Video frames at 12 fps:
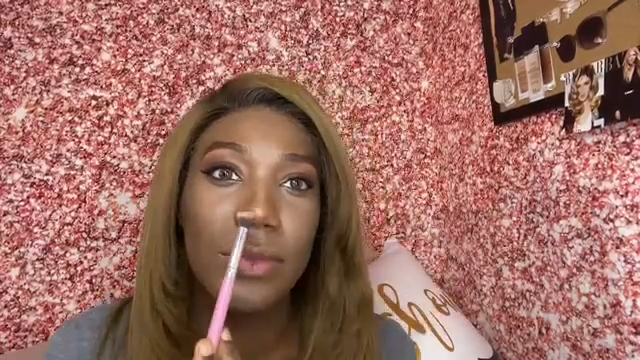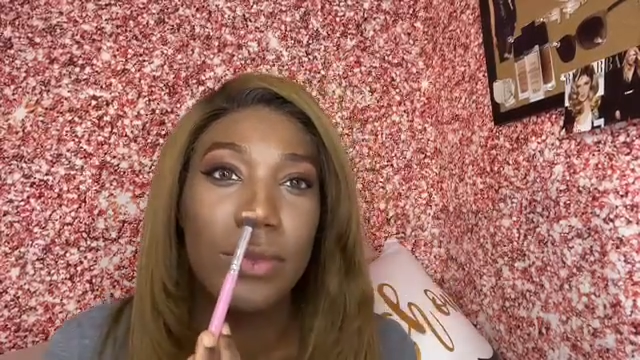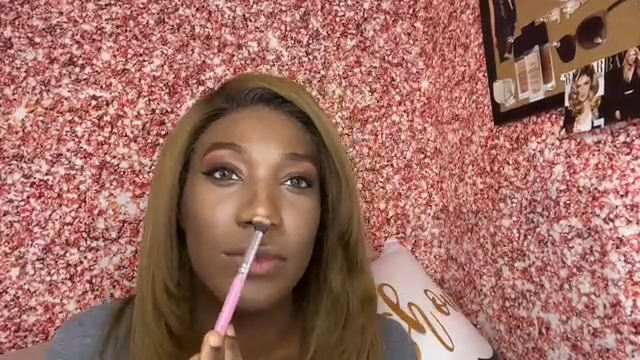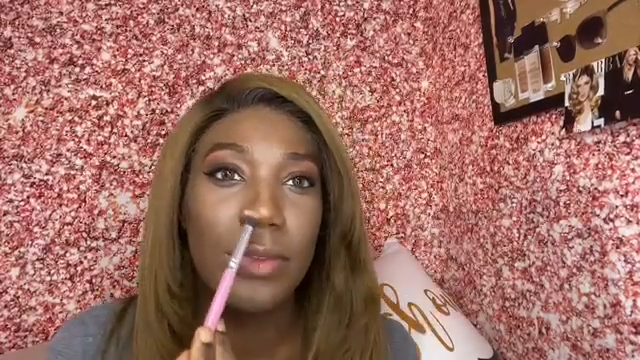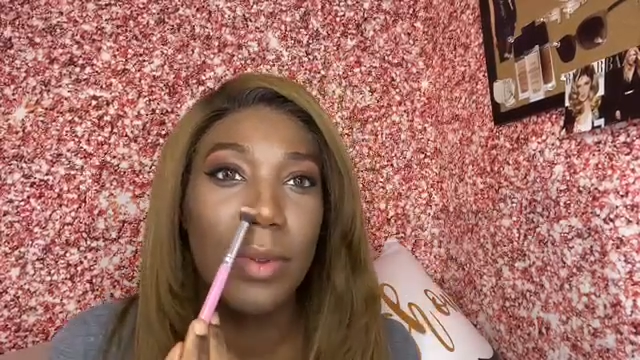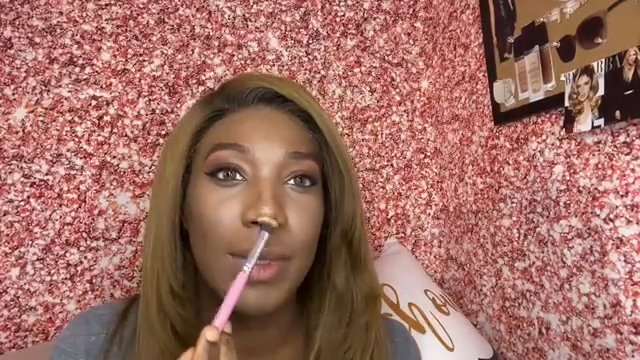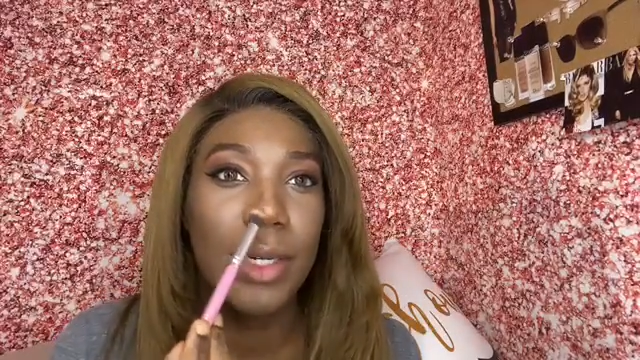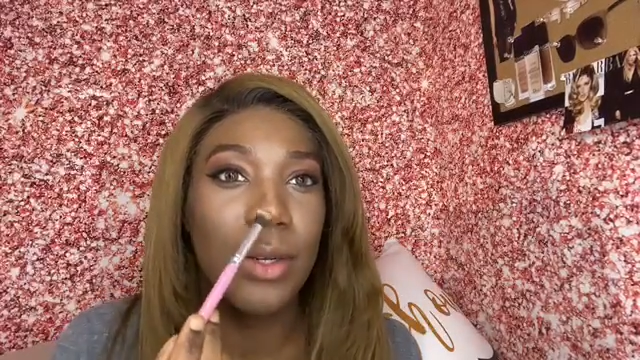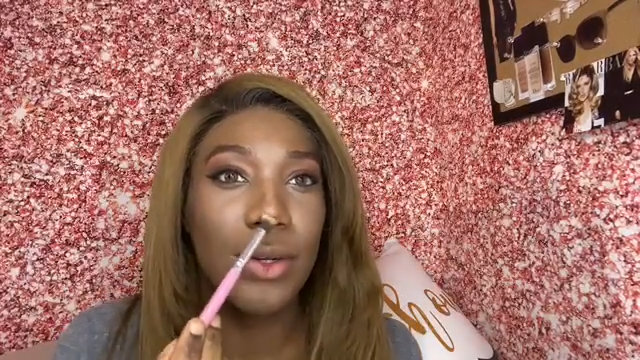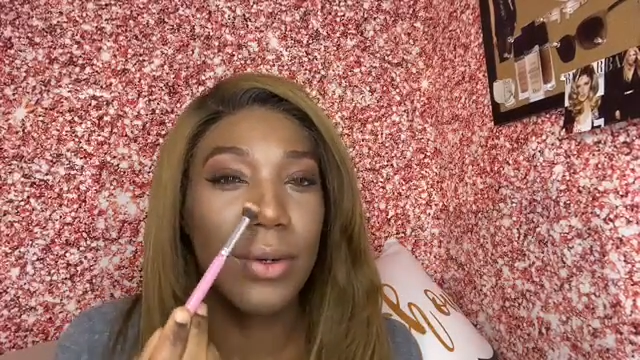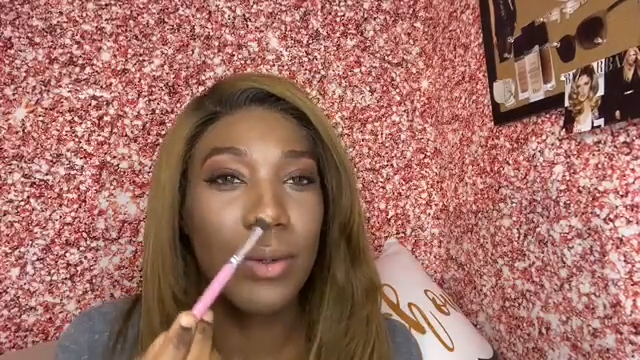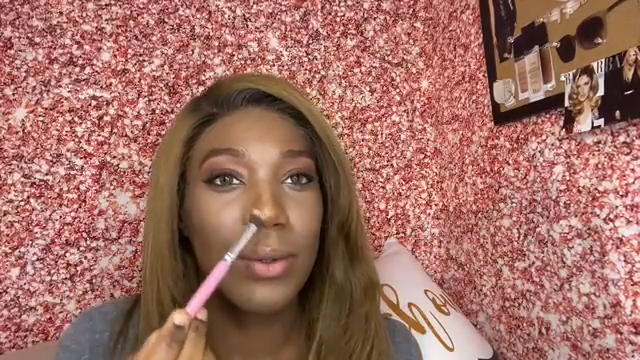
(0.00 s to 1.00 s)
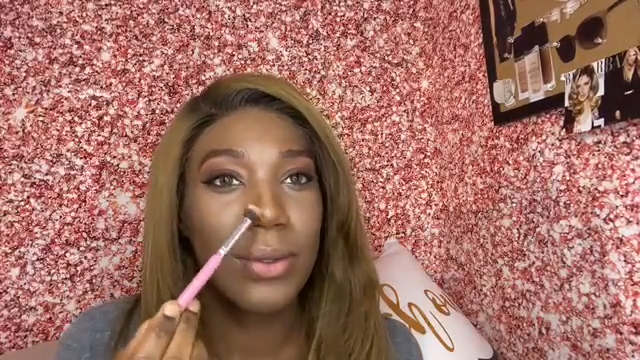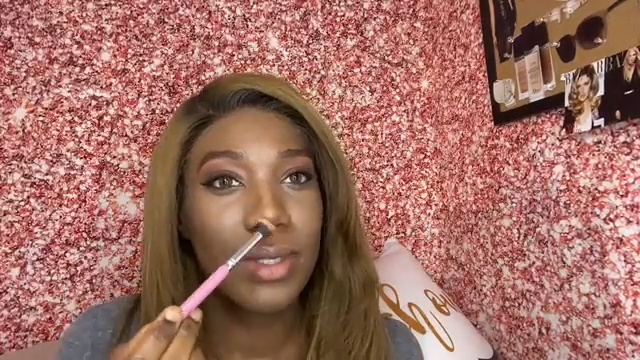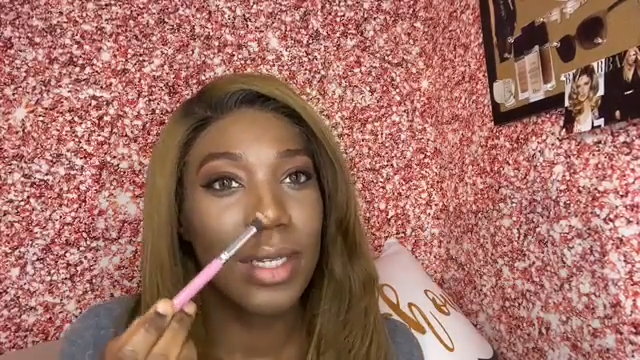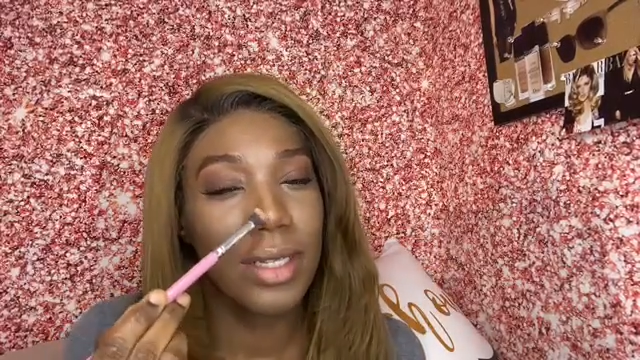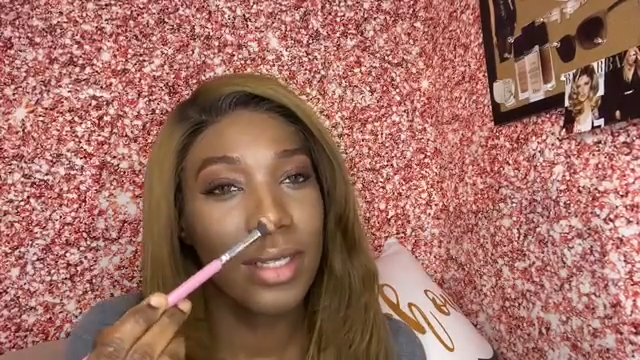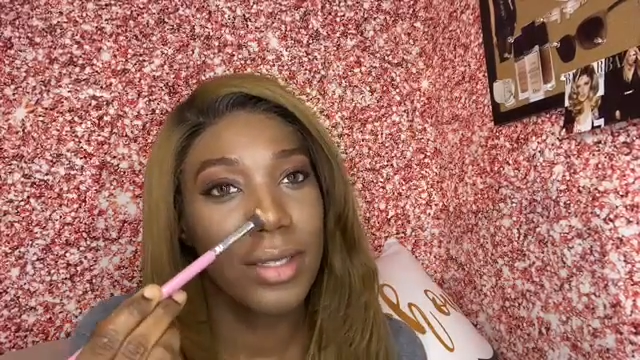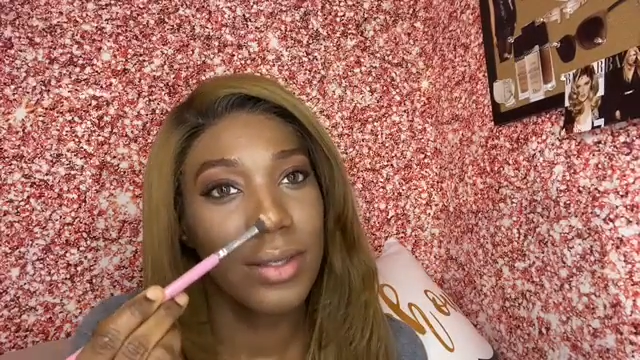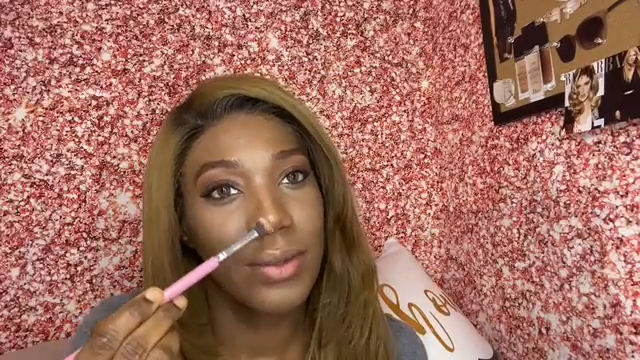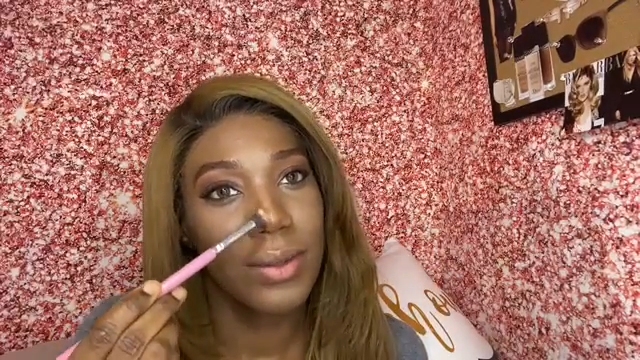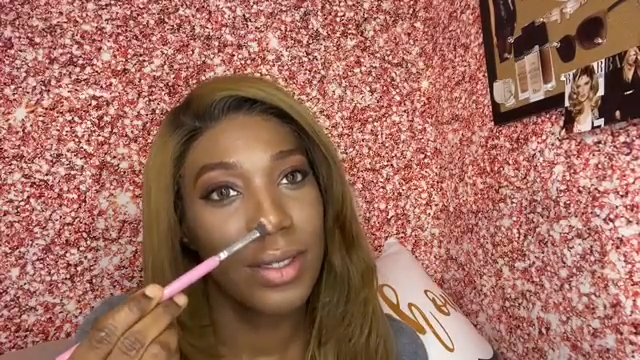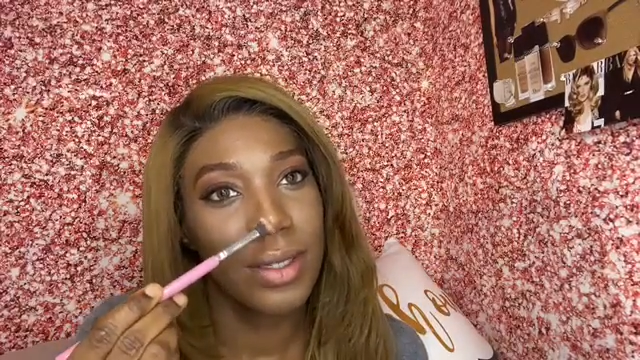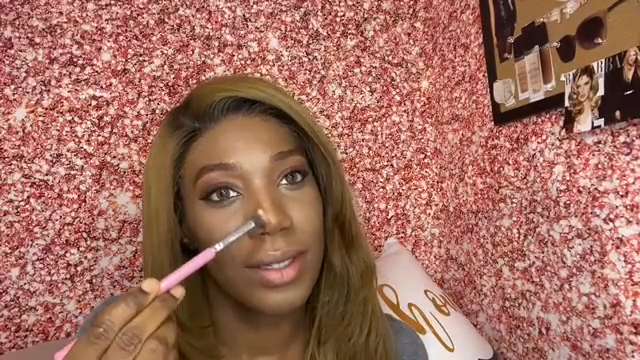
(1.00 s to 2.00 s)
For my nose, I like to
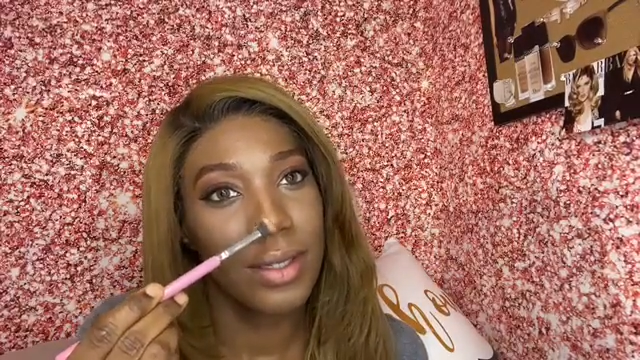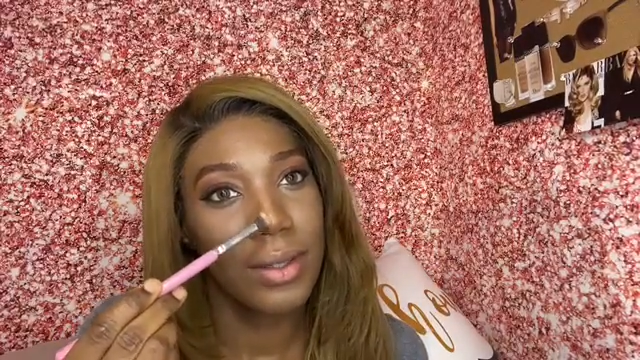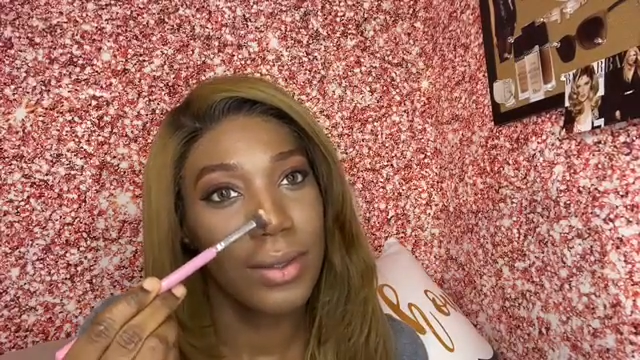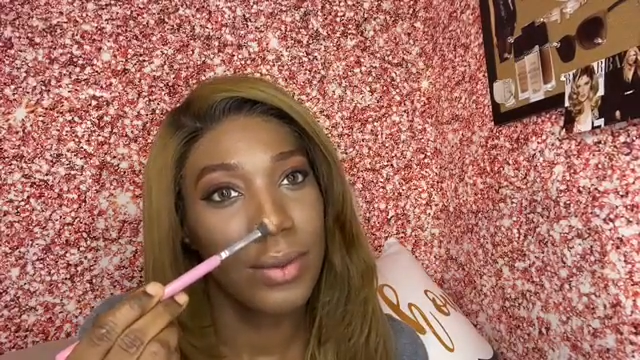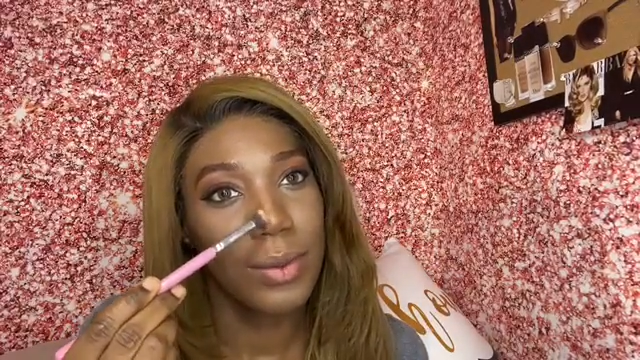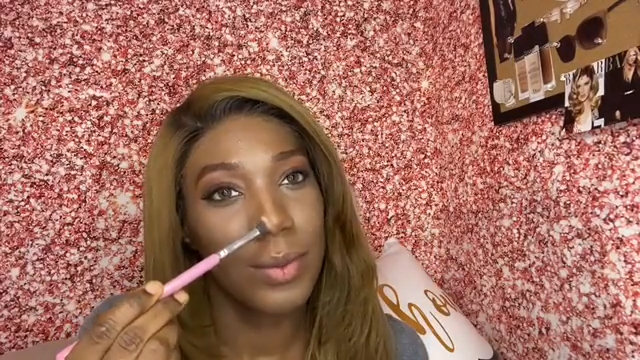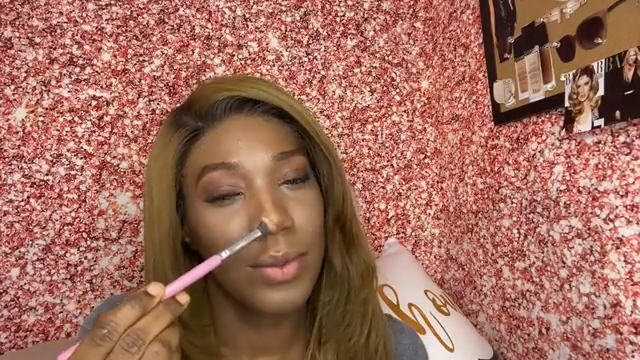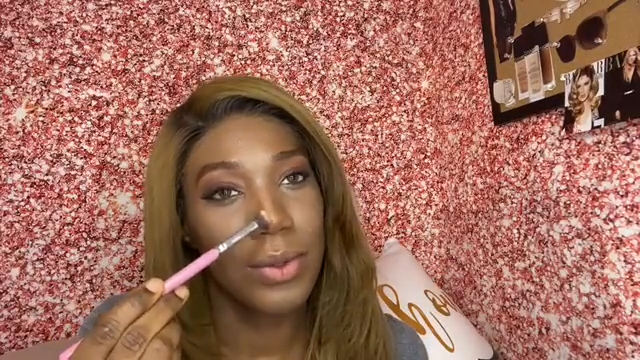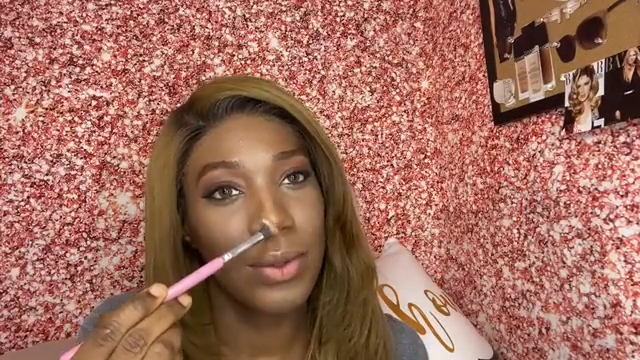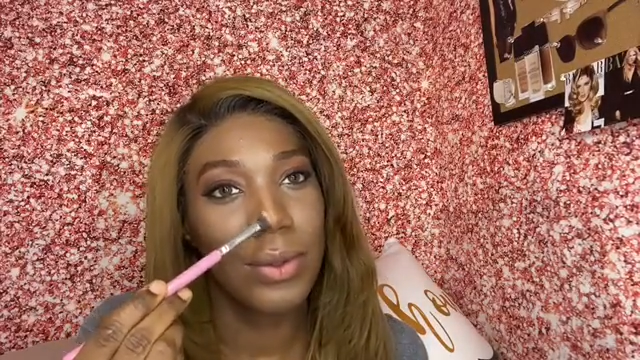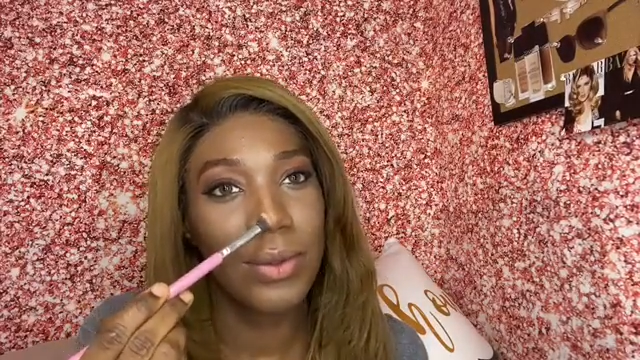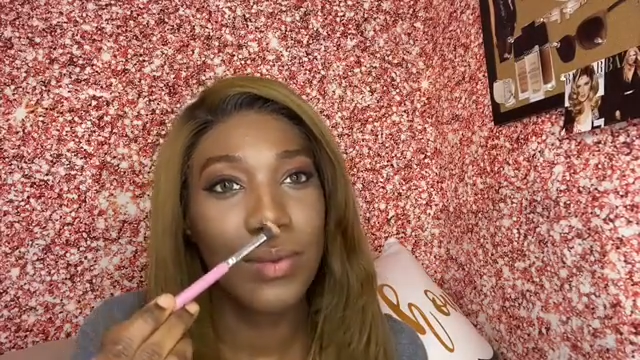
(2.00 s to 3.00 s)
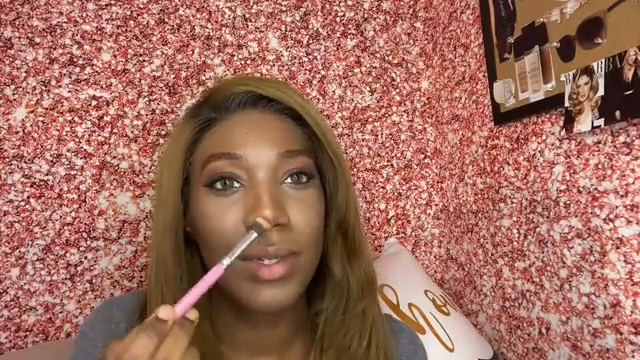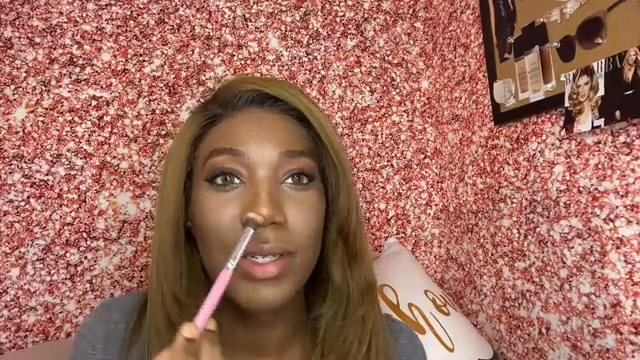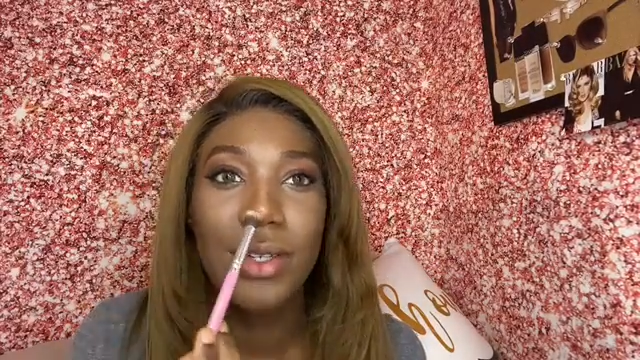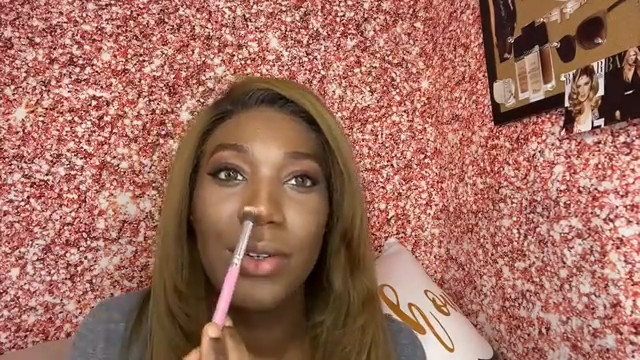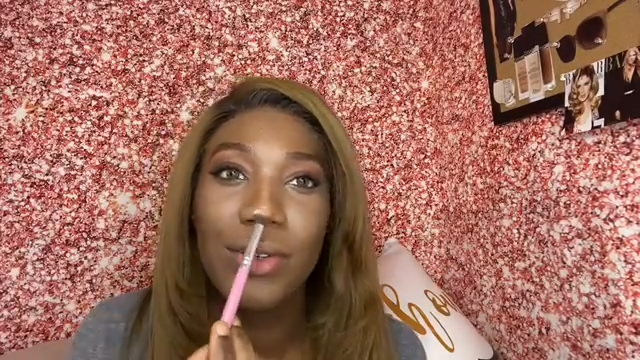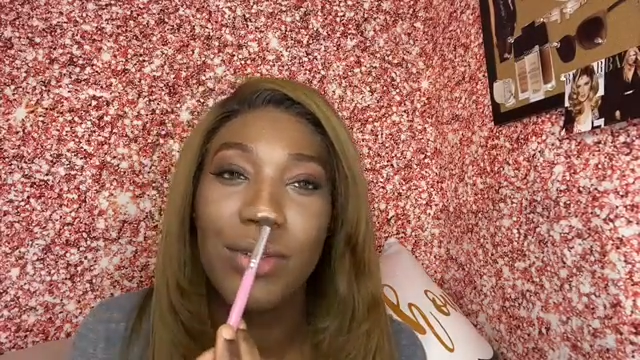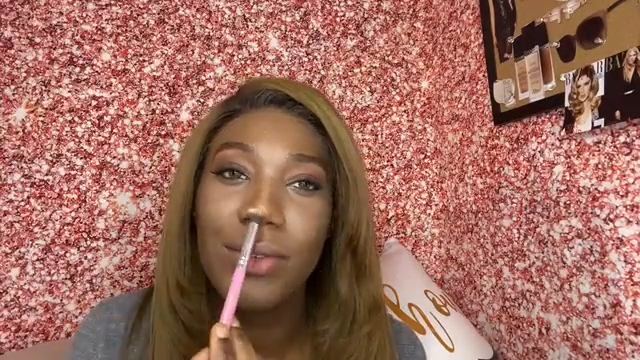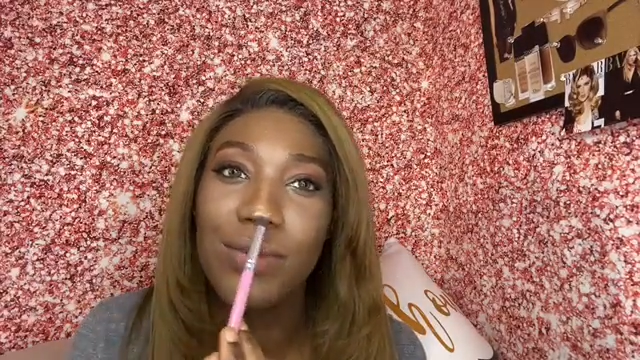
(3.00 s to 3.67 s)
create like a little ball, you know?